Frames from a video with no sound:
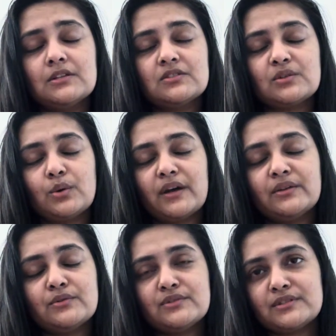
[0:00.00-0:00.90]
So I
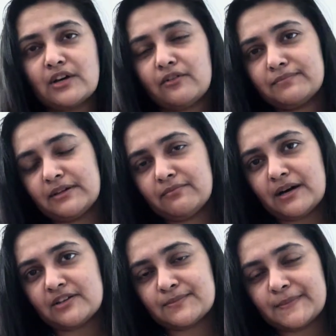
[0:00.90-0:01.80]
use
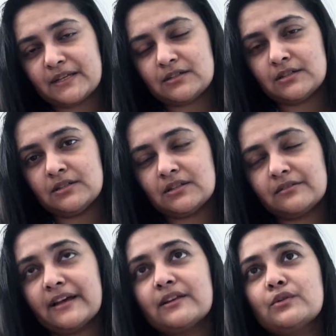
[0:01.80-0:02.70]
Optifast milk.
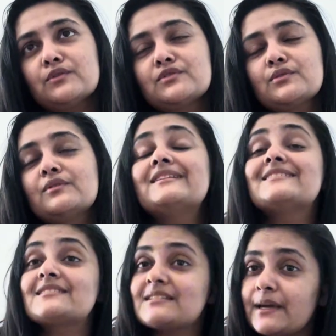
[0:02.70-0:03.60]
That also,
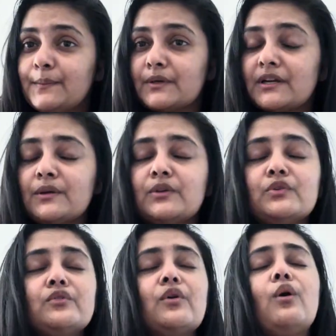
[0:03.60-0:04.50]
it's temporary.
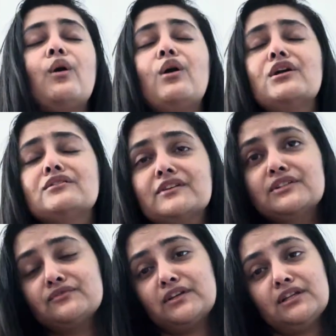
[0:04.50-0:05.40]
You
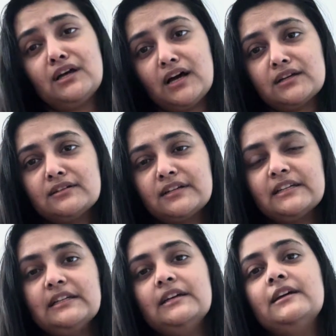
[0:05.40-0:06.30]
always feel
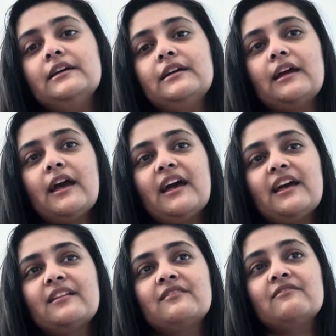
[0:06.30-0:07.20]
hungry,
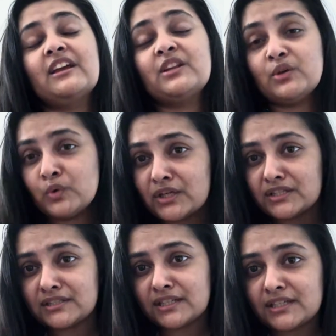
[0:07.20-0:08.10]
and when you
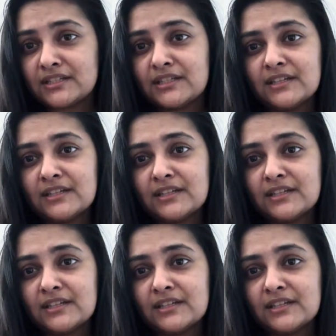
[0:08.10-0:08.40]
eating,